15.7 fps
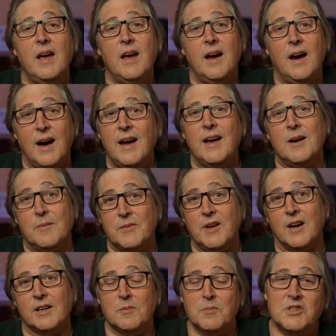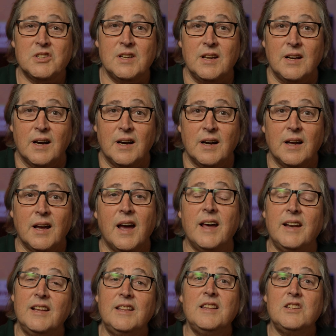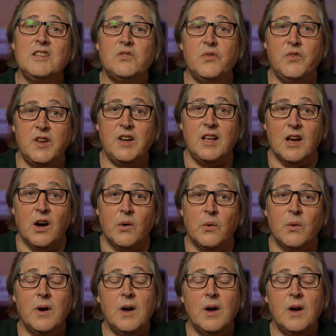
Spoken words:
Hi, I'm Dr. Messina, and in this video,